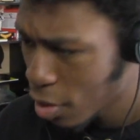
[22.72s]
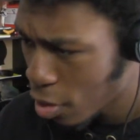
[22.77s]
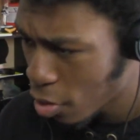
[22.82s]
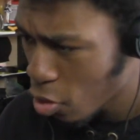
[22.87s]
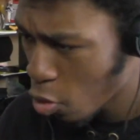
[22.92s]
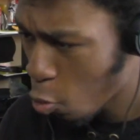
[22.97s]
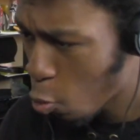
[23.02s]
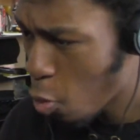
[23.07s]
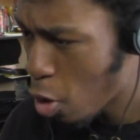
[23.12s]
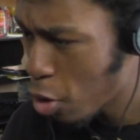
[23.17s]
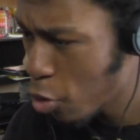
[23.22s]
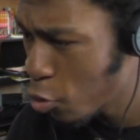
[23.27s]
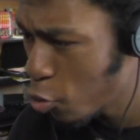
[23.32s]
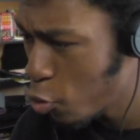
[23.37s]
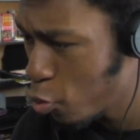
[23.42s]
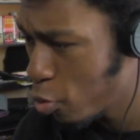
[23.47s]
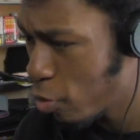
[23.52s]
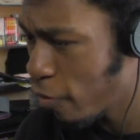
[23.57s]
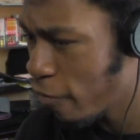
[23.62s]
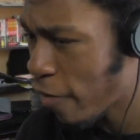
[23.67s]
The one
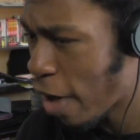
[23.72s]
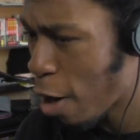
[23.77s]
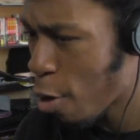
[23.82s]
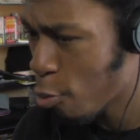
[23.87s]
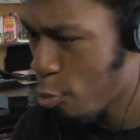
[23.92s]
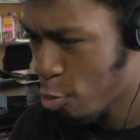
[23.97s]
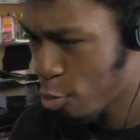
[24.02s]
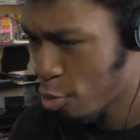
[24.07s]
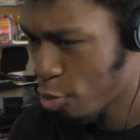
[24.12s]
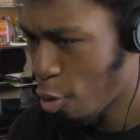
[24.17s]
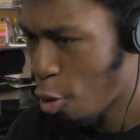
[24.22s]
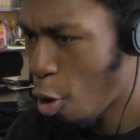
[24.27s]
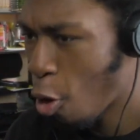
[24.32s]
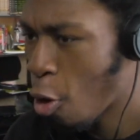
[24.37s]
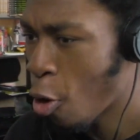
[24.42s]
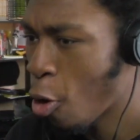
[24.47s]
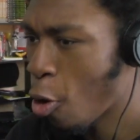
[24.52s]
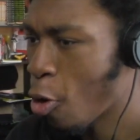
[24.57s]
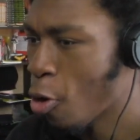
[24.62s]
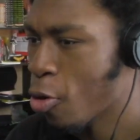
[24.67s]
who devours
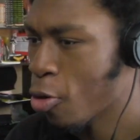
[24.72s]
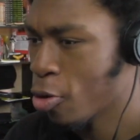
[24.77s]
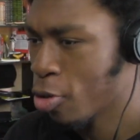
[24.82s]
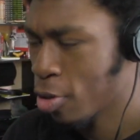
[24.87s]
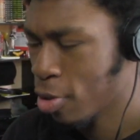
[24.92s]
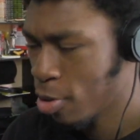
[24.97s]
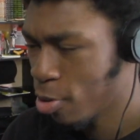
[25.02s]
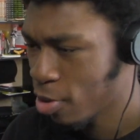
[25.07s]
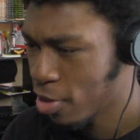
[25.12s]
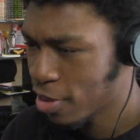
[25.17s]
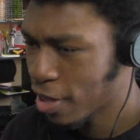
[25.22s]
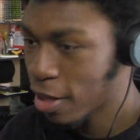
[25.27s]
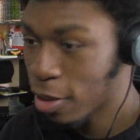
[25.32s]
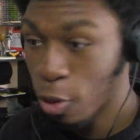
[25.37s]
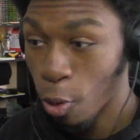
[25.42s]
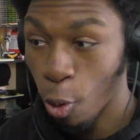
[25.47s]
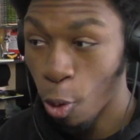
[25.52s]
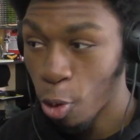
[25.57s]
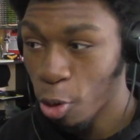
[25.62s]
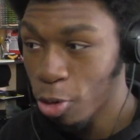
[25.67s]
all. Is that the
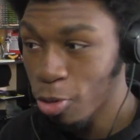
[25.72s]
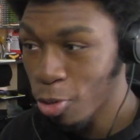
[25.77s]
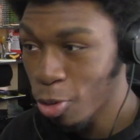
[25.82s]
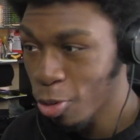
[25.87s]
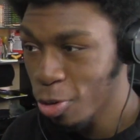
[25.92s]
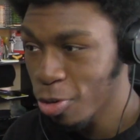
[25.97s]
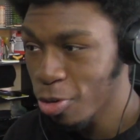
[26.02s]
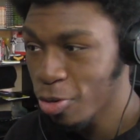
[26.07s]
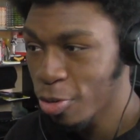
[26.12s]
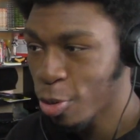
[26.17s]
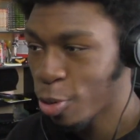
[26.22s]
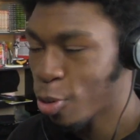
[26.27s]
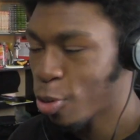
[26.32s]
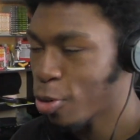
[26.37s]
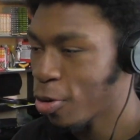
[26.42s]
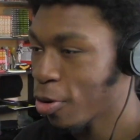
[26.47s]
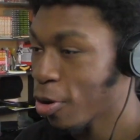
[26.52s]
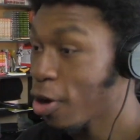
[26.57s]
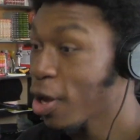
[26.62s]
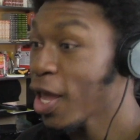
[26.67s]
Orc Lord,
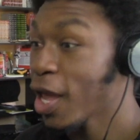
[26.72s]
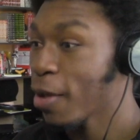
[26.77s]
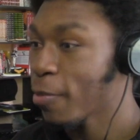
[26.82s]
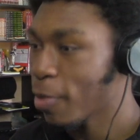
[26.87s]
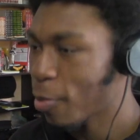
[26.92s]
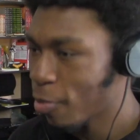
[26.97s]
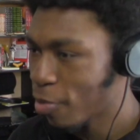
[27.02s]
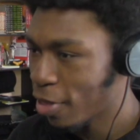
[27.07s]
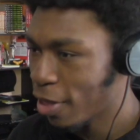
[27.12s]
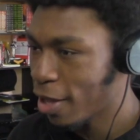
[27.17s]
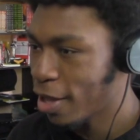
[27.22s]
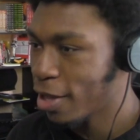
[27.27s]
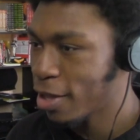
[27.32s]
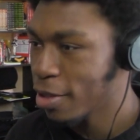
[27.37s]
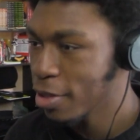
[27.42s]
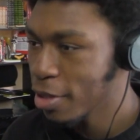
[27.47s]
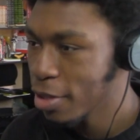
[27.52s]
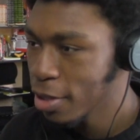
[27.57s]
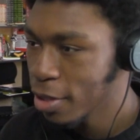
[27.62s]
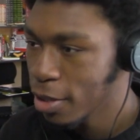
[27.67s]
or, oh yeah, I remember that.
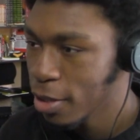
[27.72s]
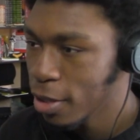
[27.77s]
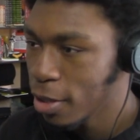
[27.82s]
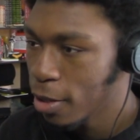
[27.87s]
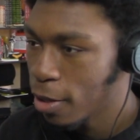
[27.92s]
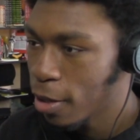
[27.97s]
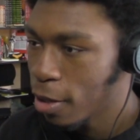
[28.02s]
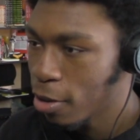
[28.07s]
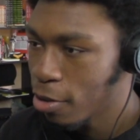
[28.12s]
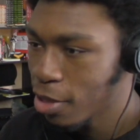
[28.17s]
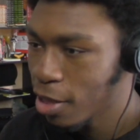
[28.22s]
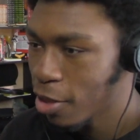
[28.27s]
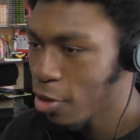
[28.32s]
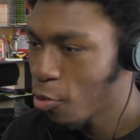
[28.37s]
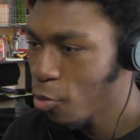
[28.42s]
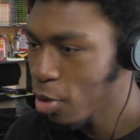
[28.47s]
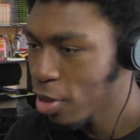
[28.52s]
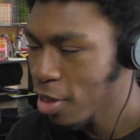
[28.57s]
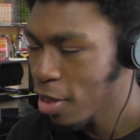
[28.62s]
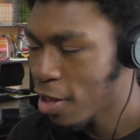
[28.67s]
Yeah, there
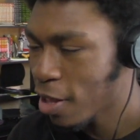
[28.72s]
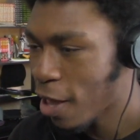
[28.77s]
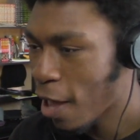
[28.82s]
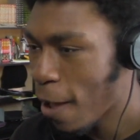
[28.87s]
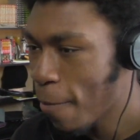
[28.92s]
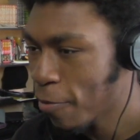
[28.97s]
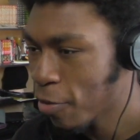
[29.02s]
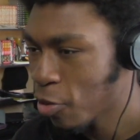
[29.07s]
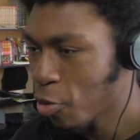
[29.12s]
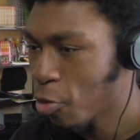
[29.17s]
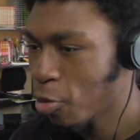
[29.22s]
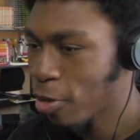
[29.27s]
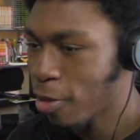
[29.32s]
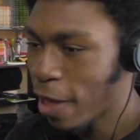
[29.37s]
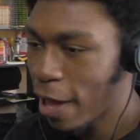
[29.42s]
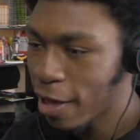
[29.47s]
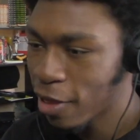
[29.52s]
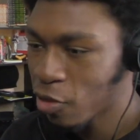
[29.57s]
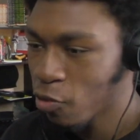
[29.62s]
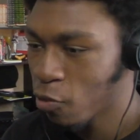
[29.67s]
was an episode
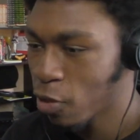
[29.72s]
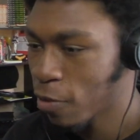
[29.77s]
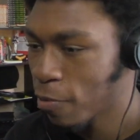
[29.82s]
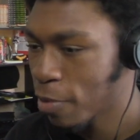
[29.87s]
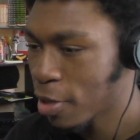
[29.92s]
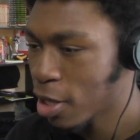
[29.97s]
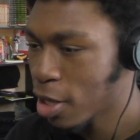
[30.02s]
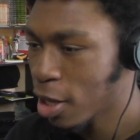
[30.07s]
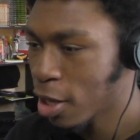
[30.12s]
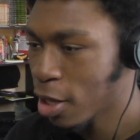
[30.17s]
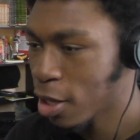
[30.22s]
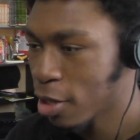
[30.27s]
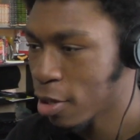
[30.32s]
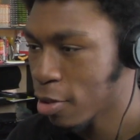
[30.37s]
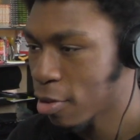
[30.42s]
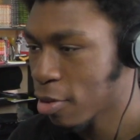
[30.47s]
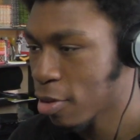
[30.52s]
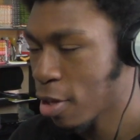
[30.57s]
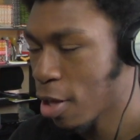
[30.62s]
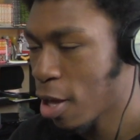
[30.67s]
last week
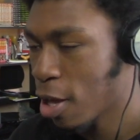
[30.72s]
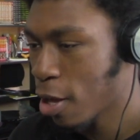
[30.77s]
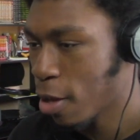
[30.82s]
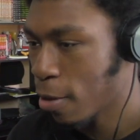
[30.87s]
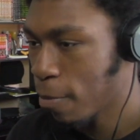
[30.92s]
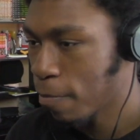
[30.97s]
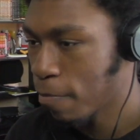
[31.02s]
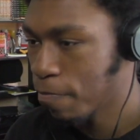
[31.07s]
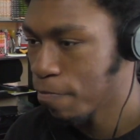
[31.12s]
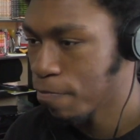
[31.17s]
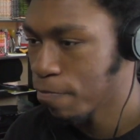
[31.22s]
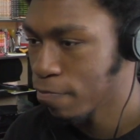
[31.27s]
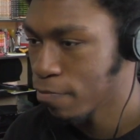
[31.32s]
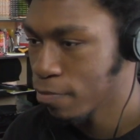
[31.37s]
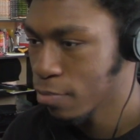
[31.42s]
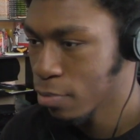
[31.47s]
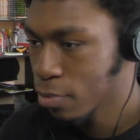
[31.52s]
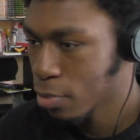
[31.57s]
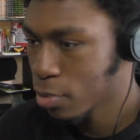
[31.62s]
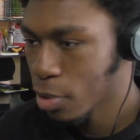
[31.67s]
because it
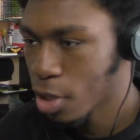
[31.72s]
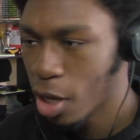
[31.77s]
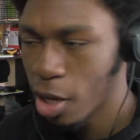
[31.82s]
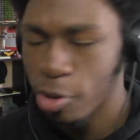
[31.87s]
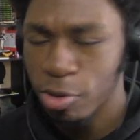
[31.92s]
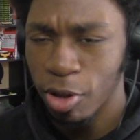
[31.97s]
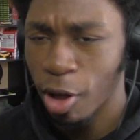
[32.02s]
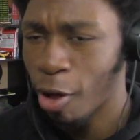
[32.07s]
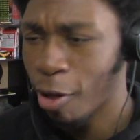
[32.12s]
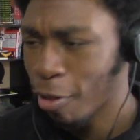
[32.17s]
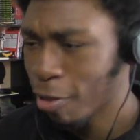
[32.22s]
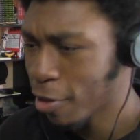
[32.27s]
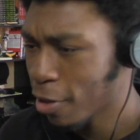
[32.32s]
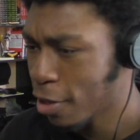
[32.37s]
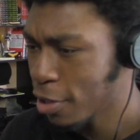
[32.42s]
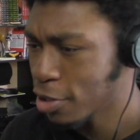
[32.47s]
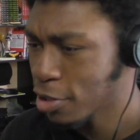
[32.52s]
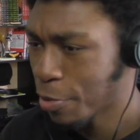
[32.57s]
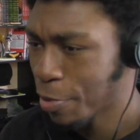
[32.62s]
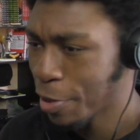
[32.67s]
was a
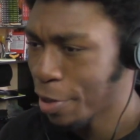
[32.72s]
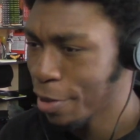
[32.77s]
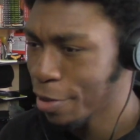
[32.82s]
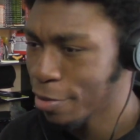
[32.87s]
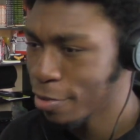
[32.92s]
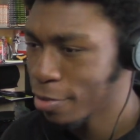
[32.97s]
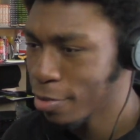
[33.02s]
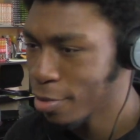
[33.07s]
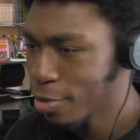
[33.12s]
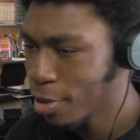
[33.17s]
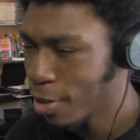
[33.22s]
holiday in Japan.